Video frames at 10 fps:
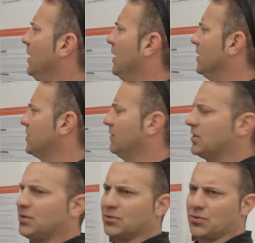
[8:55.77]
And also if you're
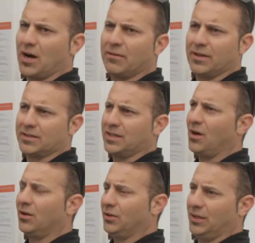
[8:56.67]
just doing dryer vents, say
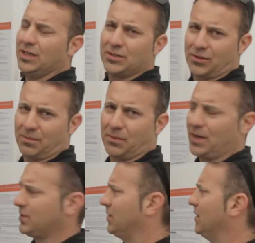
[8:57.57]
all you need is your
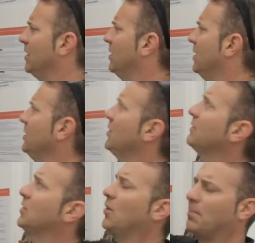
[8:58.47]
compressor, then you don't
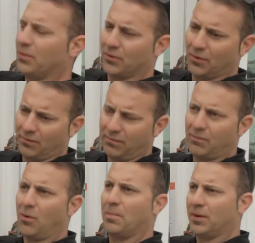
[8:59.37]
have to go up on the
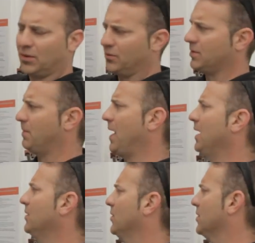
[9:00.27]
roof, open and close your
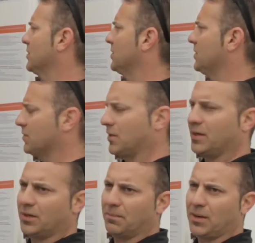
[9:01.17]
bag doors. You just run
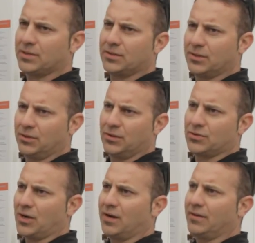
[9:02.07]
your compressor to do your
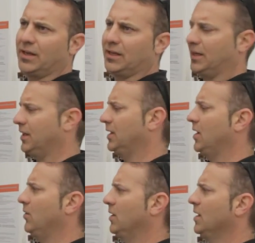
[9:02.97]
dryer vent, get in and
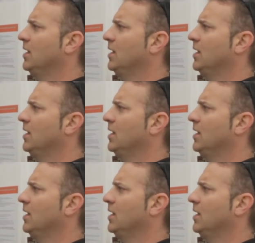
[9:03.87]
out.